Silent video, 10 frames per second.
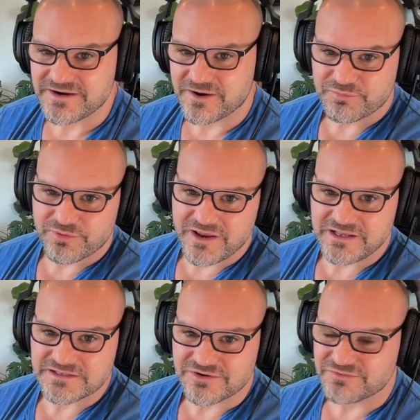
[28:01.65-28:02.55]
And our
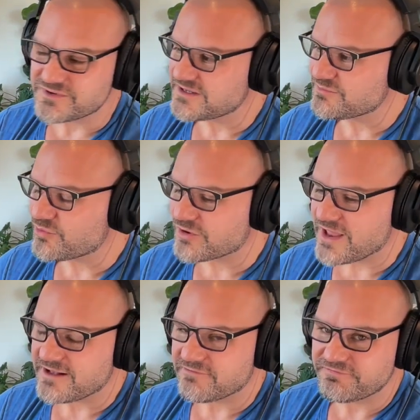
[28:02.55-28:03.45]
brains are really more
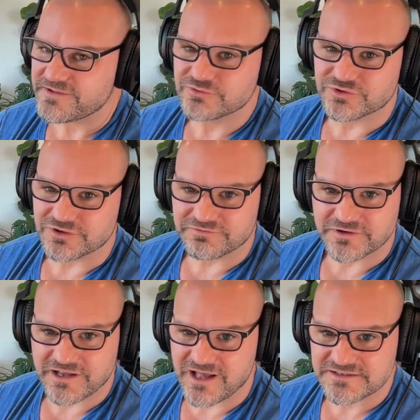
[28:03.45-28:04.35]
like a filter
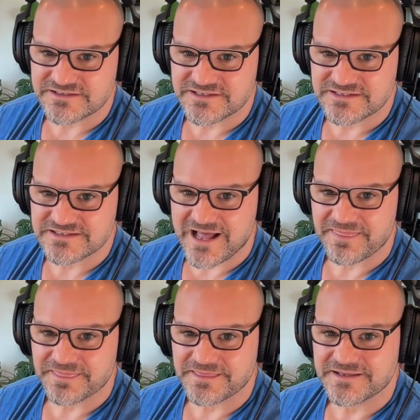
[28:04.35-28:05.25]
for consciousness, not
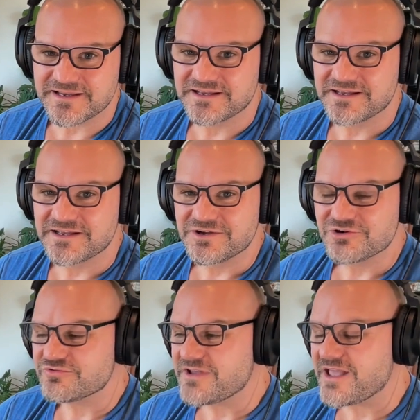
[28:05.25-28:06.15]
the mm-hmm.
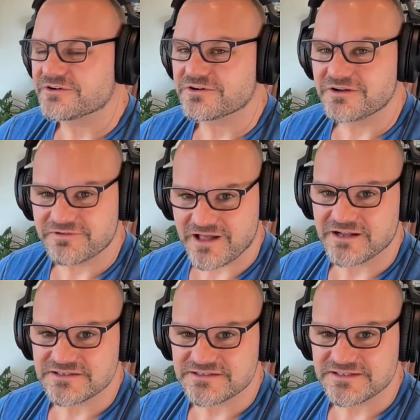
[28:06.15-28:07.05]
creator of
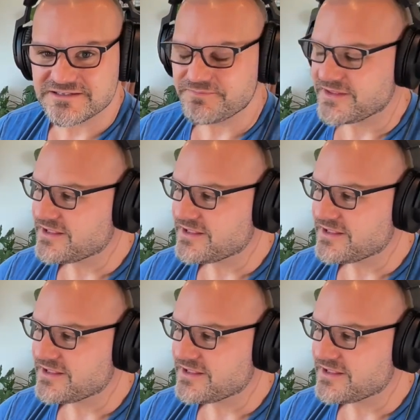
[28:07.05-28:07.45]
consciousness.